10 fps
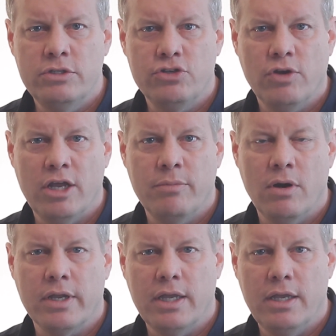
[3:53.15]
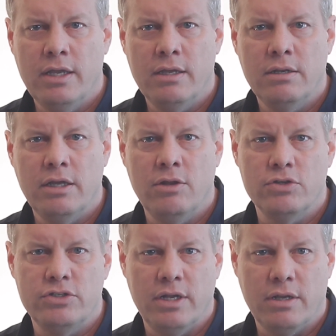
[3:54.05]
the trademark in
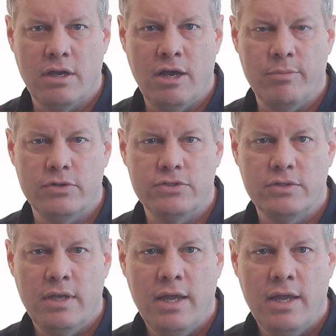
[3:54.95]
interstate commerce.